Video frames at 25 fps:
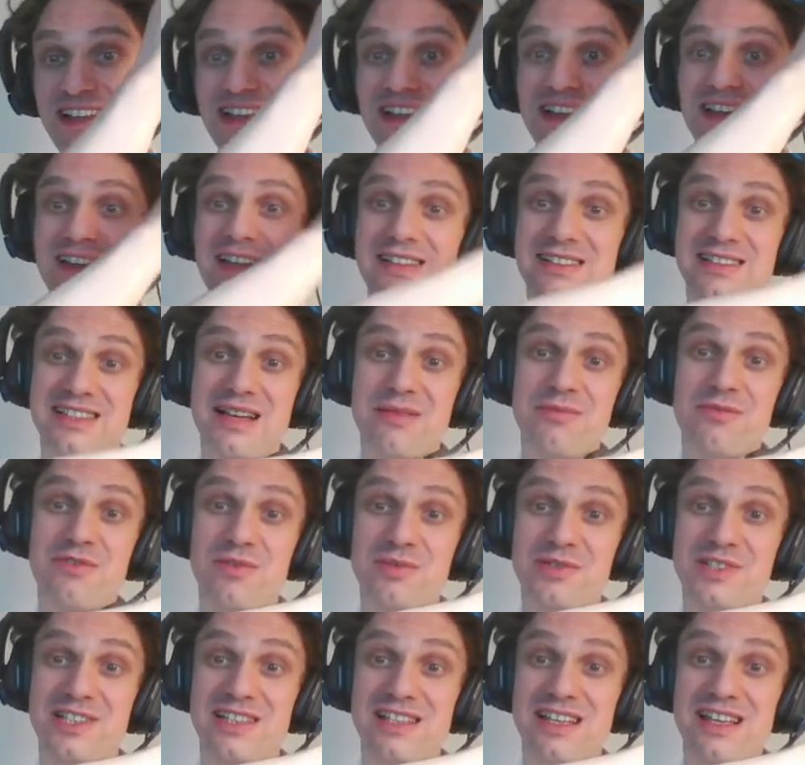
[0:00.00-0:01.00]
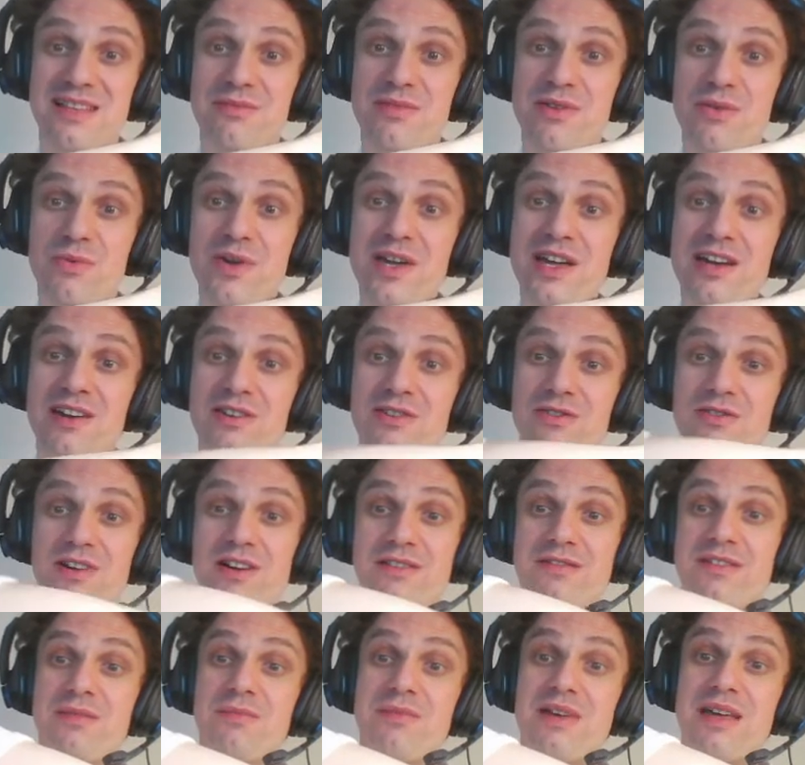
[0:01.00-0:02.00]
in some groups it can be weak, or
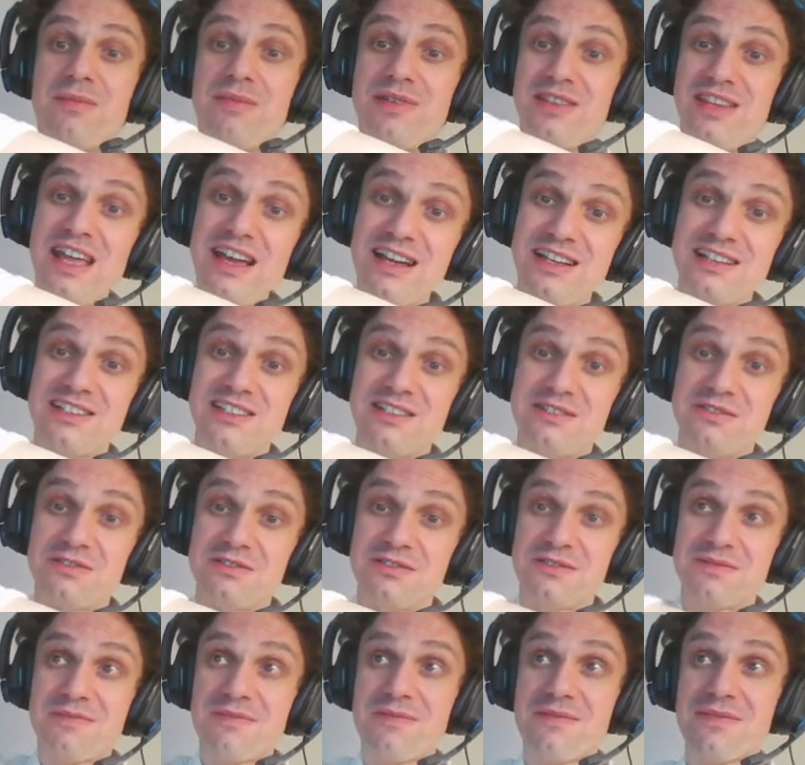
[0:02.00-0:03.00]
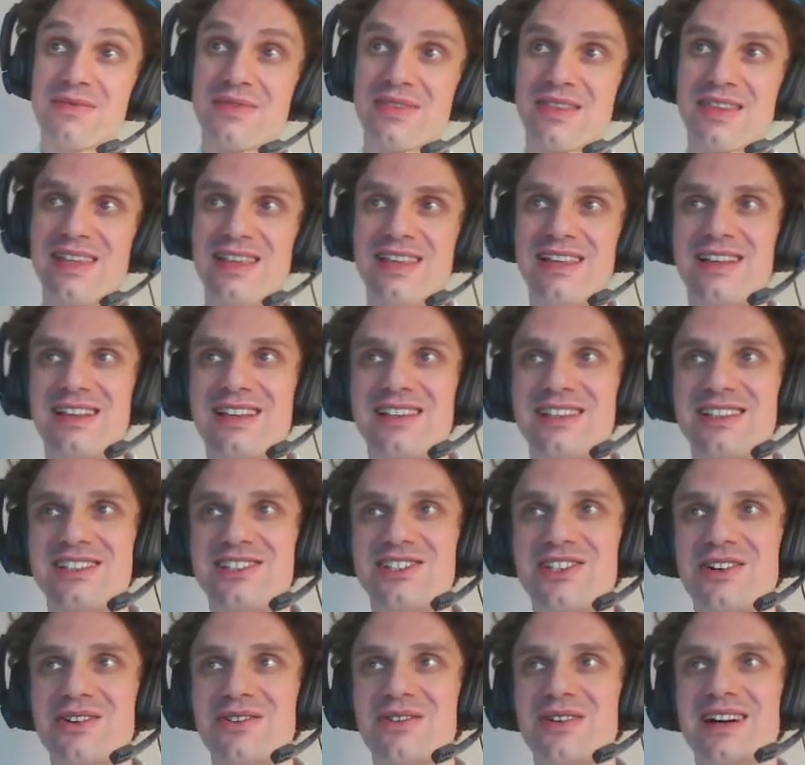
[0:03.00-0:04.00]
even maybe negative.
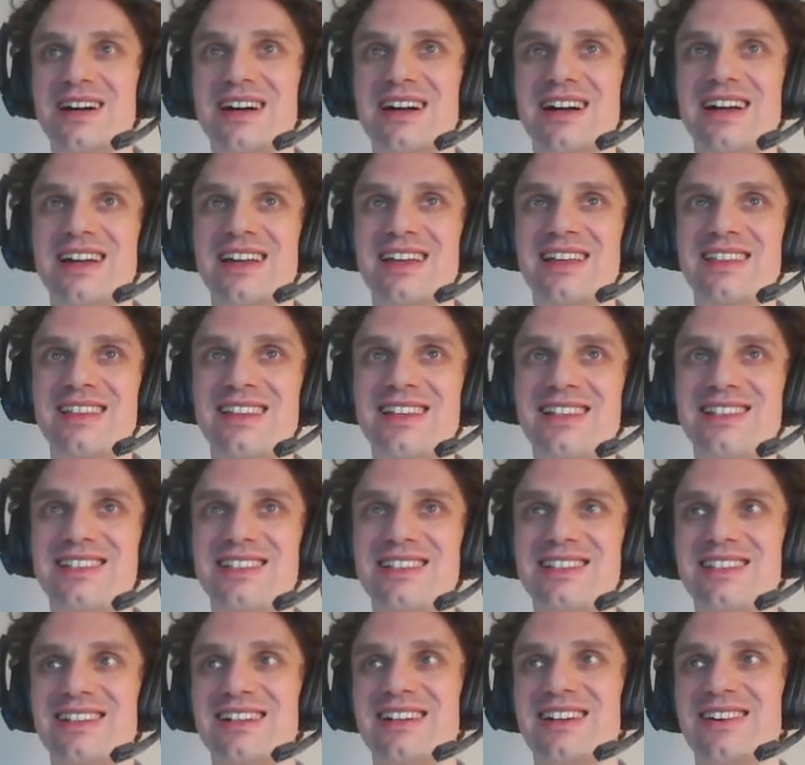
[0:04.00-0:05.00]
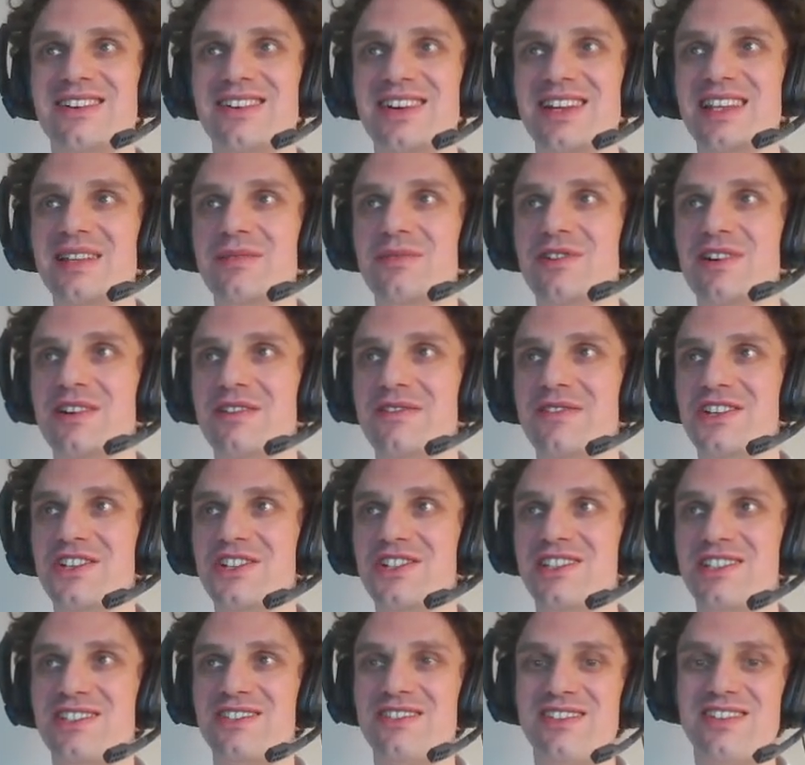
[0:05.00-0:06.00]
So in this random
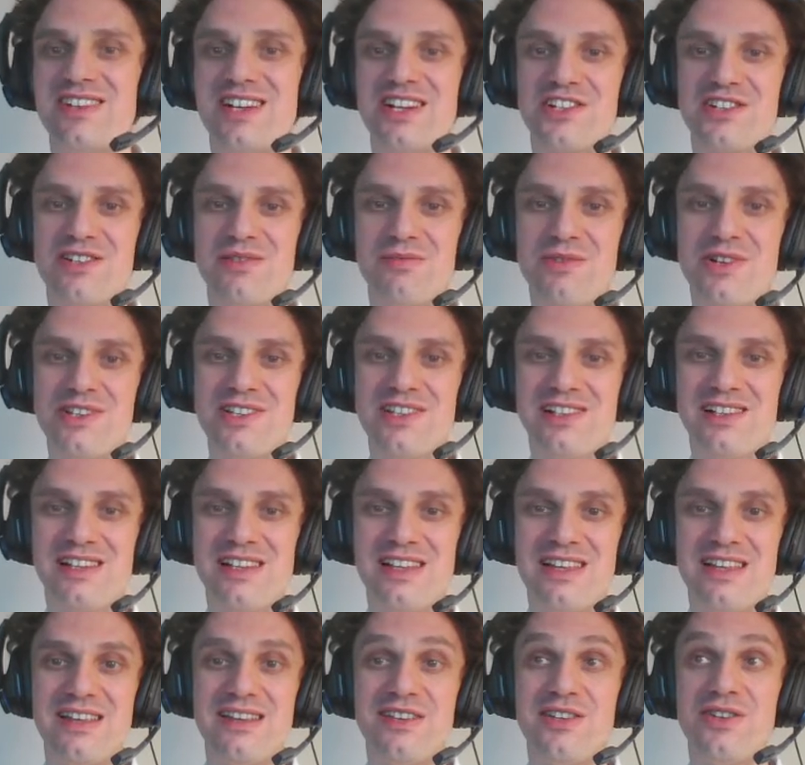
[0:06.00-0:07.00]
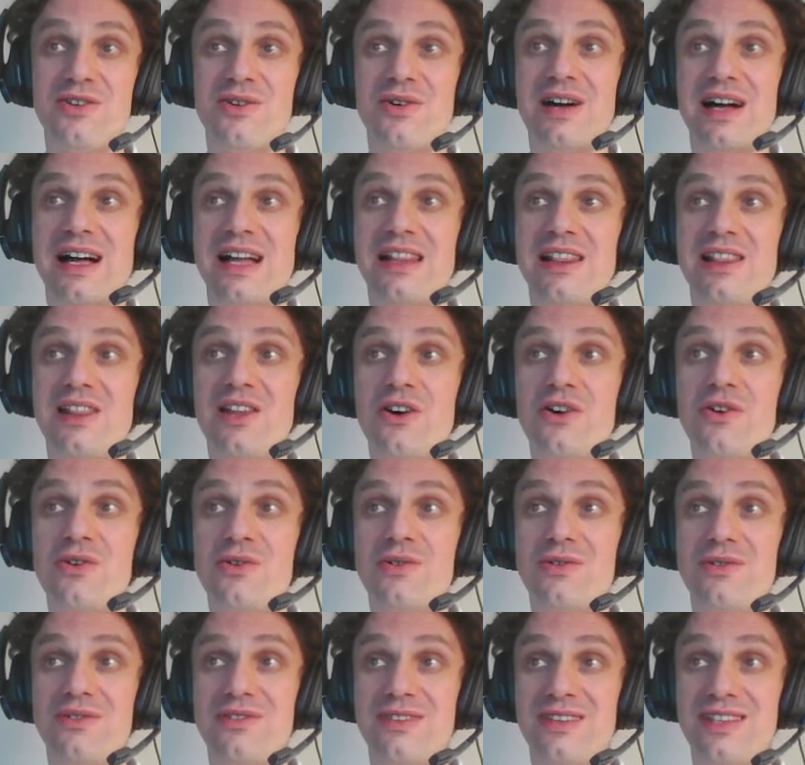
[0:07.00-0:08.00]
coefficients regression model, you
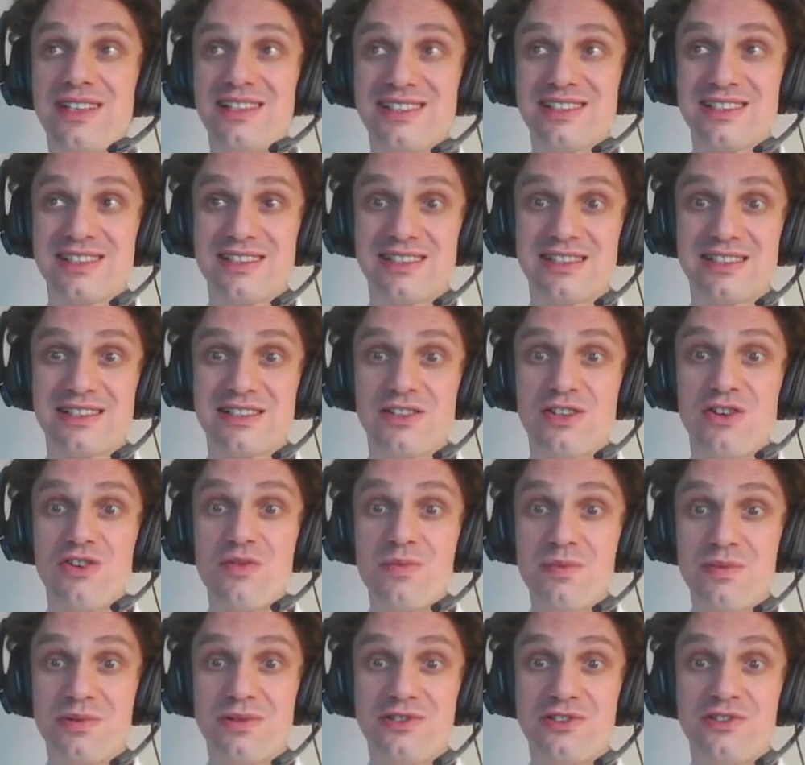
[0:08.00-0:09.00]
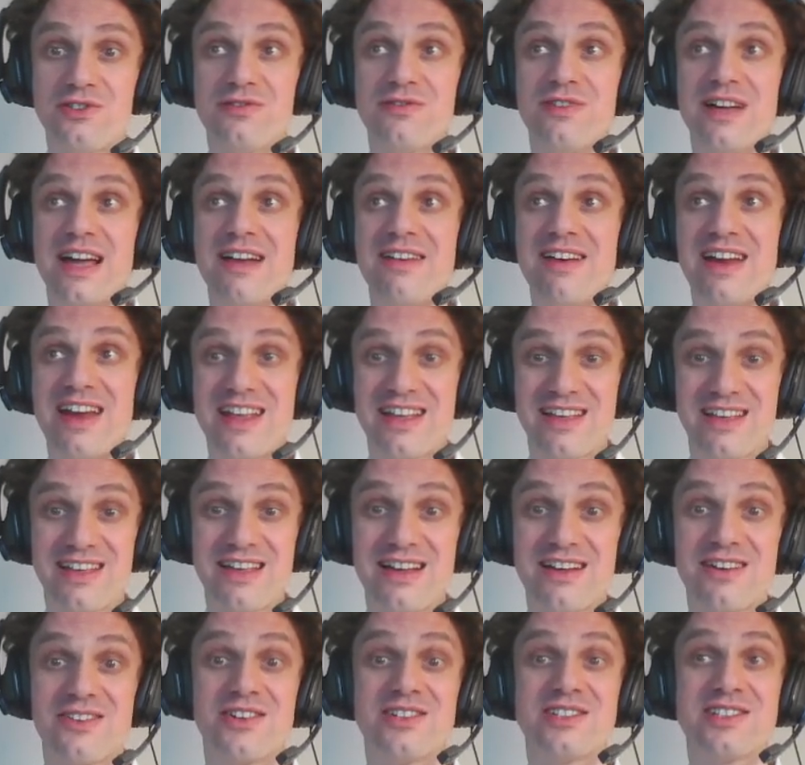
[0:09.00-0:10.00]
allow this slope to vary
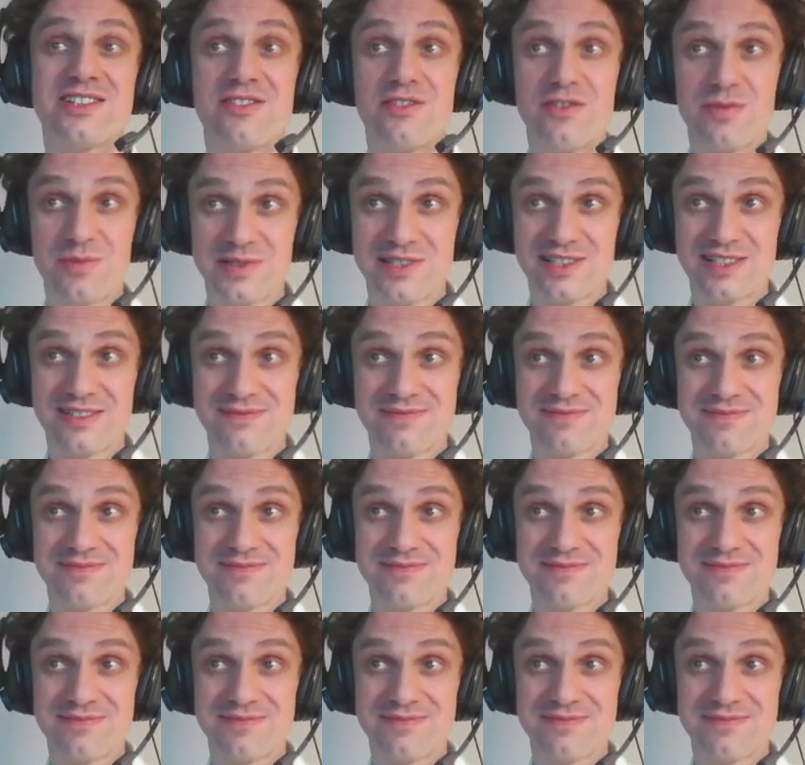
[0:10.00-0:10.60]
across groups.